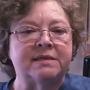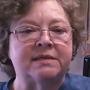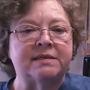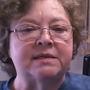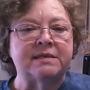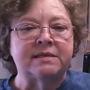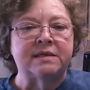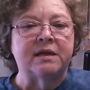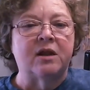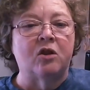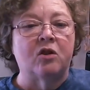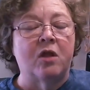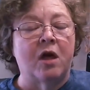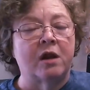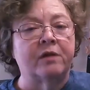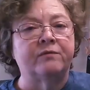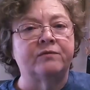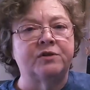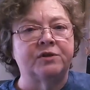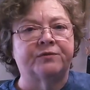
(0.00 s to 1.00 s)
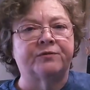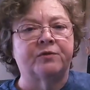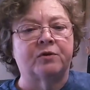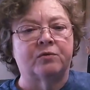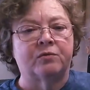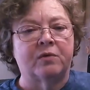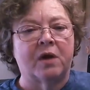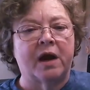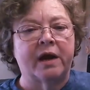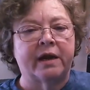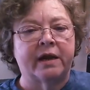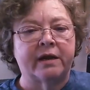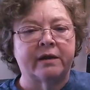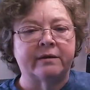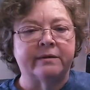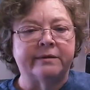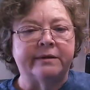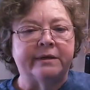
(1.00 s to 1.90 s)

This is in a lot of different writing.